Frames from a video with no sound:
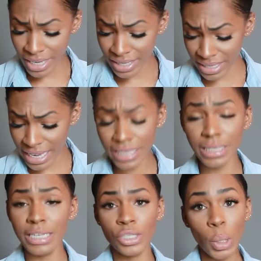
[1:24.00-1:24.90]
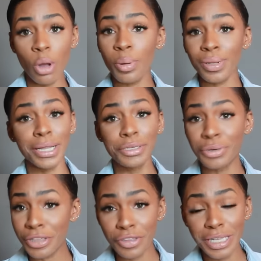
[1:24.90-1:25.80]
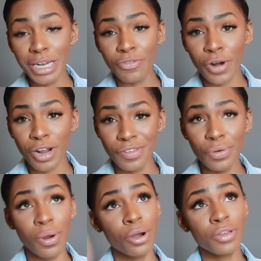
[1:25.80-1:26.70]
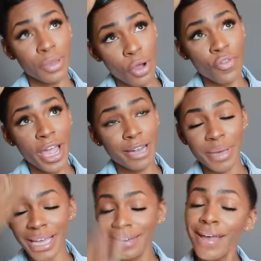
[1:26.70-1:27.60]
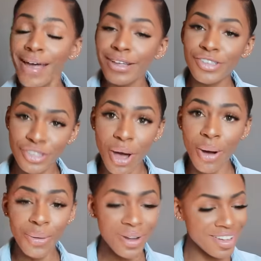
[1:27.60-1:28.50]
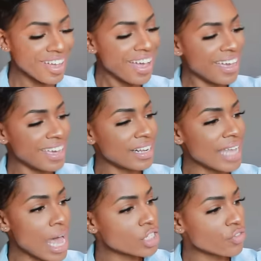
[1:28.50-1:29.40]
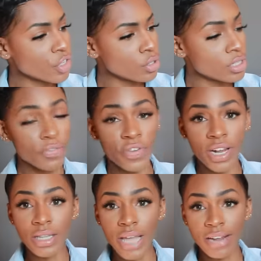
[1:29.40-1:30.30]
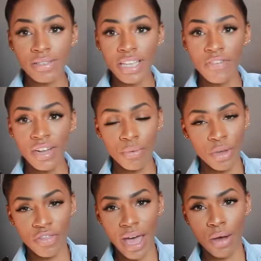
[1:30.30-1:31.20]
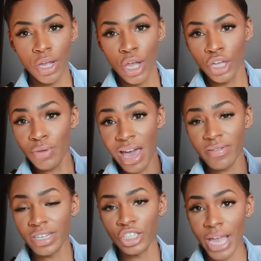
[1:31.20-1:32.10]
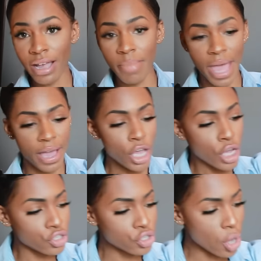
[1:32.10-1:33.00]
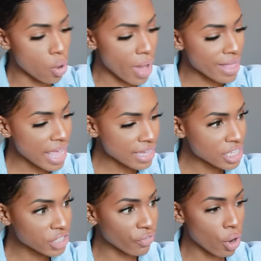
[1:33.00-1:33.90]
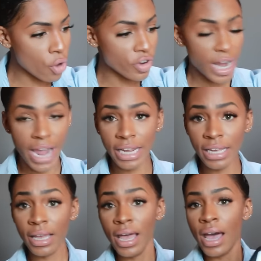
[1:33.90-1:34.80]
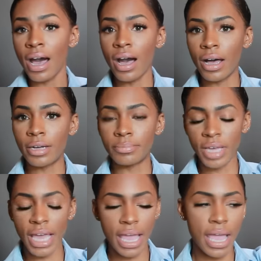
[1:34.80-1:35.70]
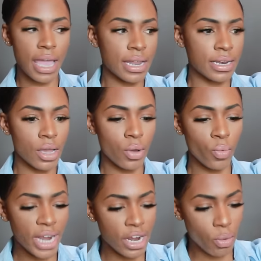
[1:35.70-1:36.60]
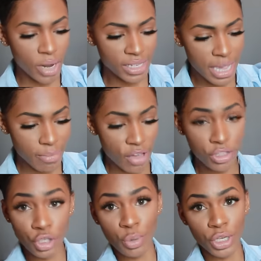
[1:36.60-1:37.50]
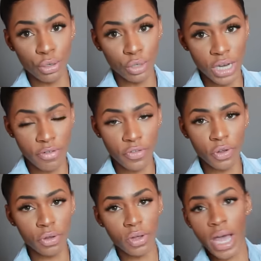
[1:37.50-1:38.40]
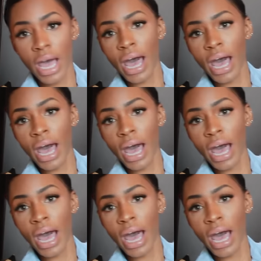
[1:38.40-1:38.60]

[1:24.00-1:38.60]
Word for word: because it's easily stowable underneath the seat in front of you or in the overhead bin. So it allows for you to fit a lot of stuff in it without you having to check a bag. So I like this for overnighting um, and when I don't want to take my super huge never full,